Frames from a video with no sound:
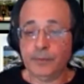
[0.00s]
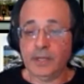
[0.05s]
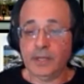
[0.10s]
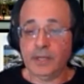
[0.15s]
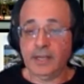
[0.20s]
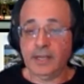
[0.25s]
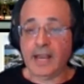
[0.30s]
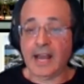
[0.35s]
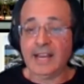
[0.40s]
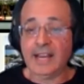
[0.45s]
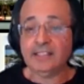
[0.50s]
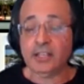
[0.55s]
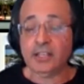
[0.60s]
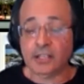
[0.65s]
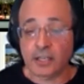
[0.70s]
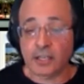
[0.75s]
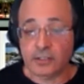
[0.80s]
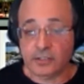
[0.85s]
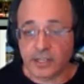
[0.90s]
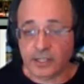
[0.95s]

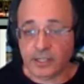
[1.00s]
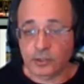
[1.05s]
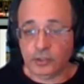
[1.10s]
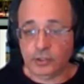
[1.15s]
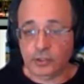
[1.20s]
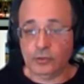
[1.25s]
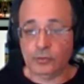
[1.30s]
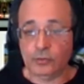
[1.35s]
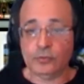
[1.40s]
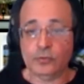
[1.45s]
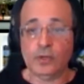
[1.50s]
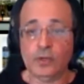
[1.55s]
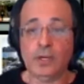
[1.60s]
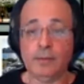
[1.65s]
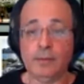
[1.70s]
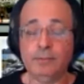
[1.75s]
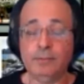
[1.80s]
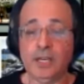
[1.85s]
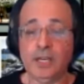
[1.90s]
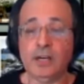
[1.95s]
high-tech executive,
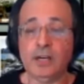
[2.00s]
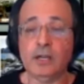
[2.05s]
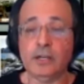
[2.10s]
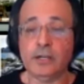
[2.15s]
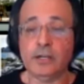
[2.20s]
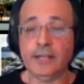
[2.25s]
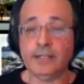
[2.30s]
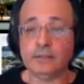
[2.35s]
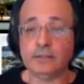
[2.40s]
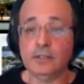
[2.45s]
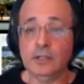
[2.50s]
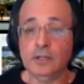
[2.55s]
Pierre Harren.